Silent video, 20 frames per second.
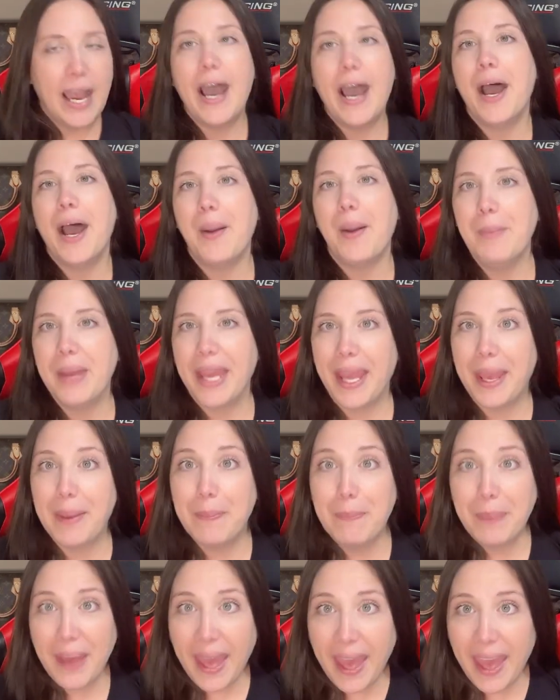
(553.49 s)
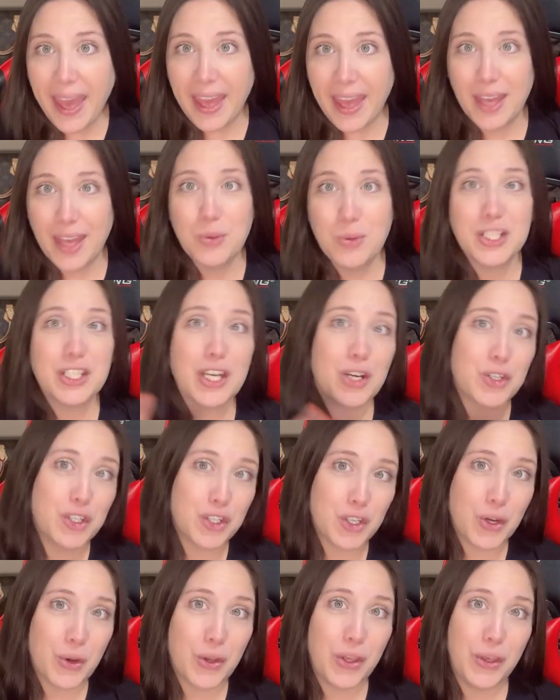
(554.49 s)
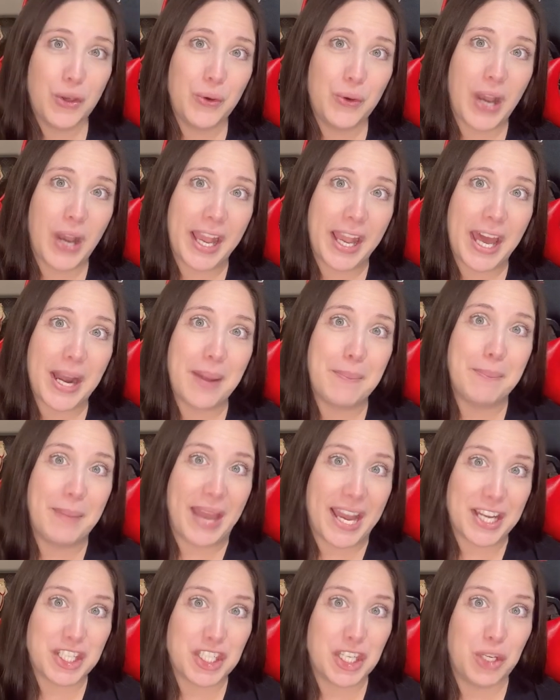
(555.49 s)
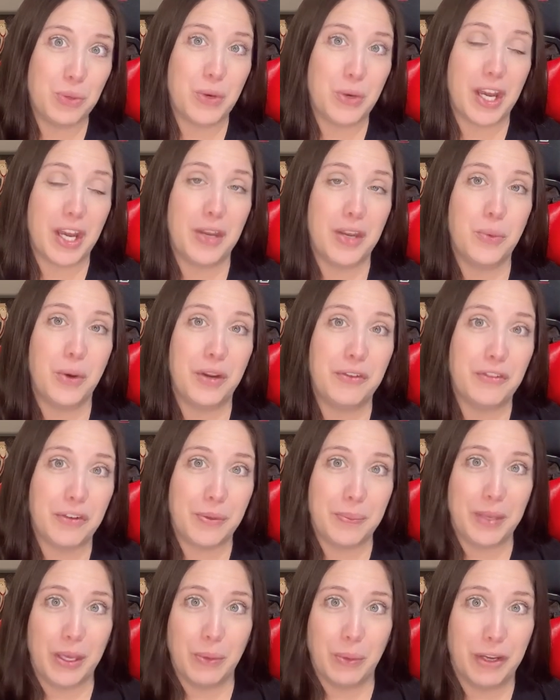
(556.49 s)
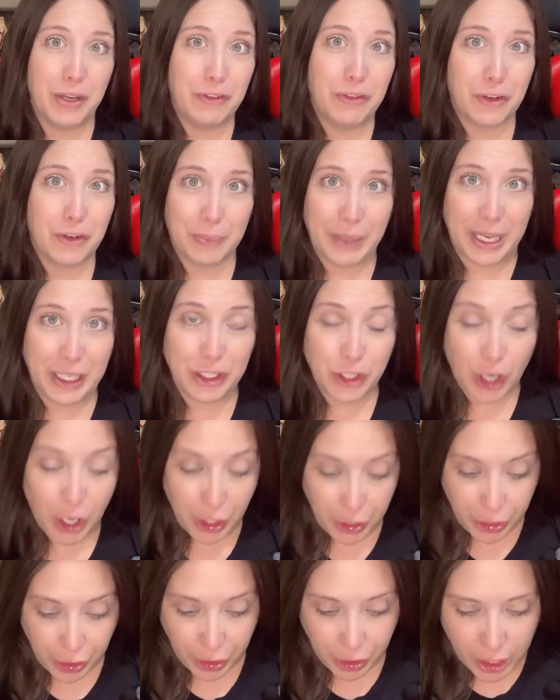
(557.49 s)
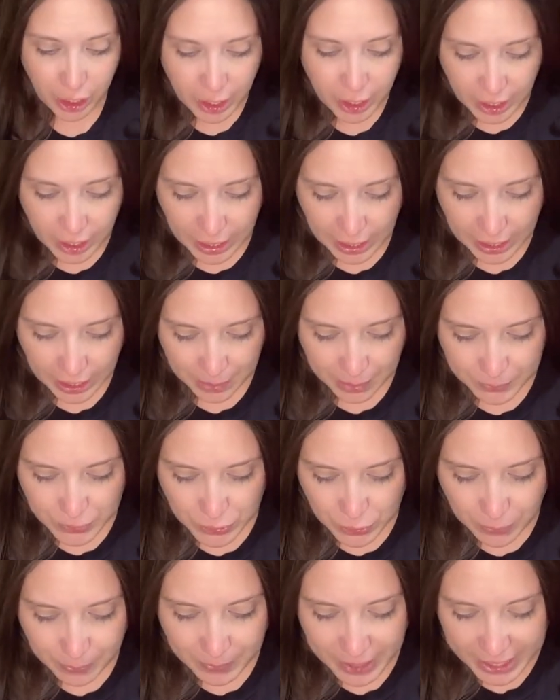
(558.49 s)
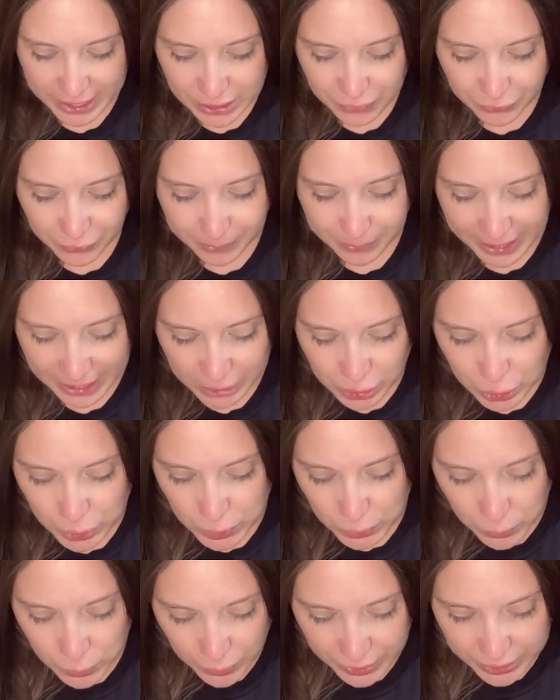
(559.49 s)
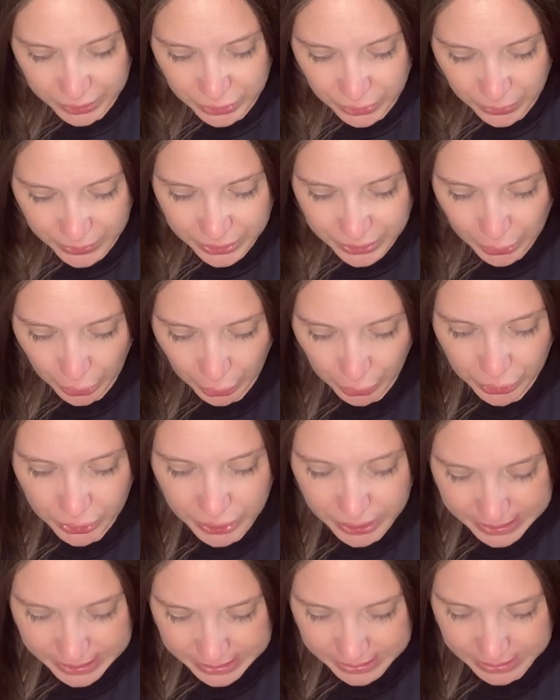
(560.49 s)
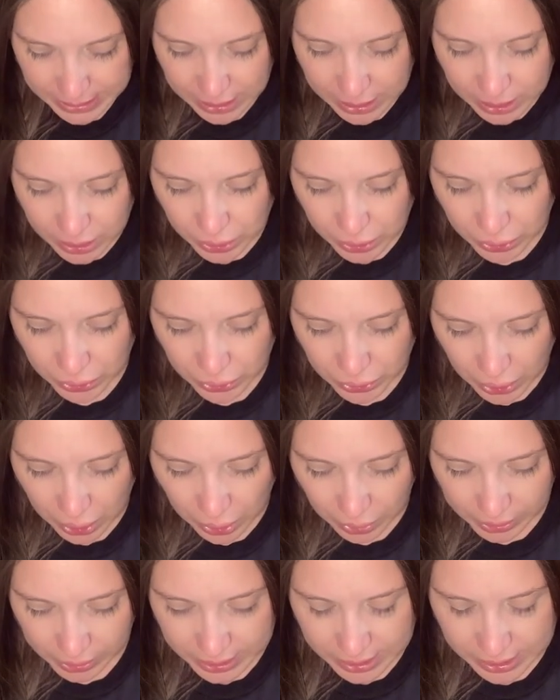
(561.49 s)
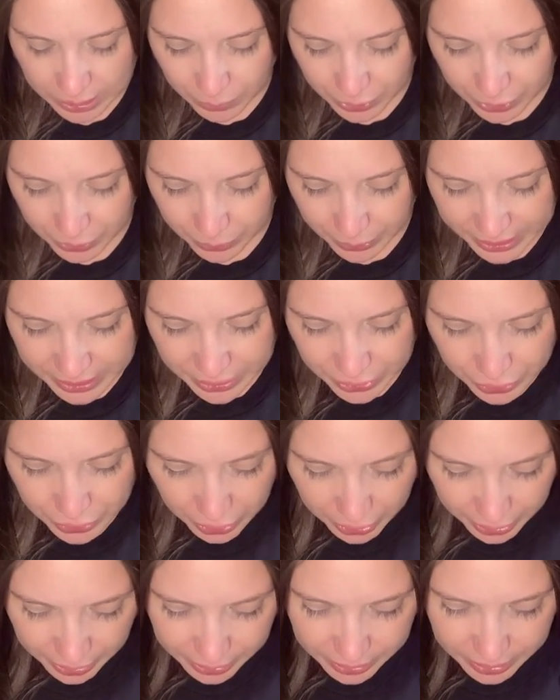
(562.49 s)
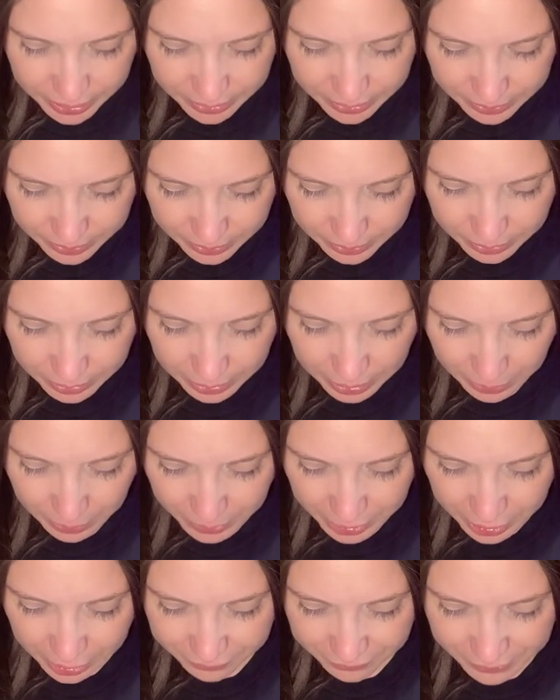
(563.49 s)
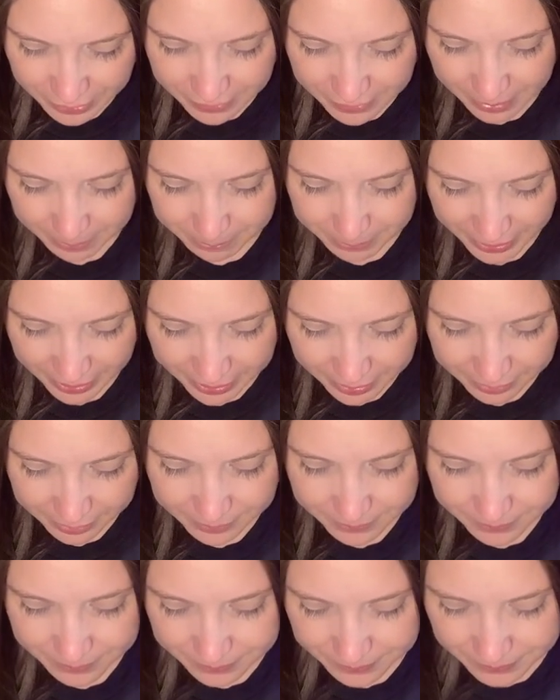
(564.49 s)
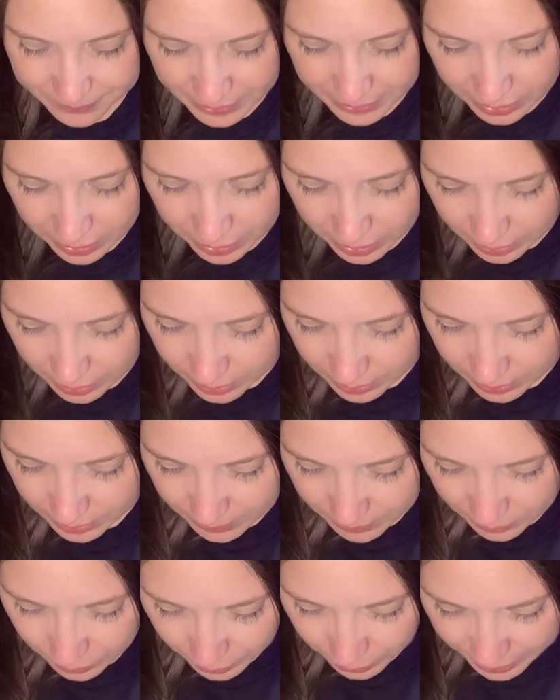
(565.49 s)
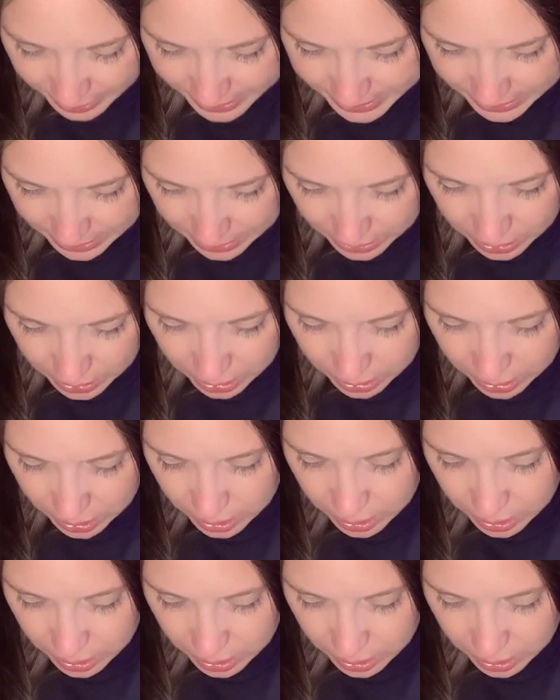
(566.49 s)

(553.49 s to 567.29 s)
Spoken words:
a pen, which I'll show you. I got a matching one for me, one for my daughter. So mine's for back to school, and so is hers. So let's see, where do I start? I wanted to find that pen. Where is it?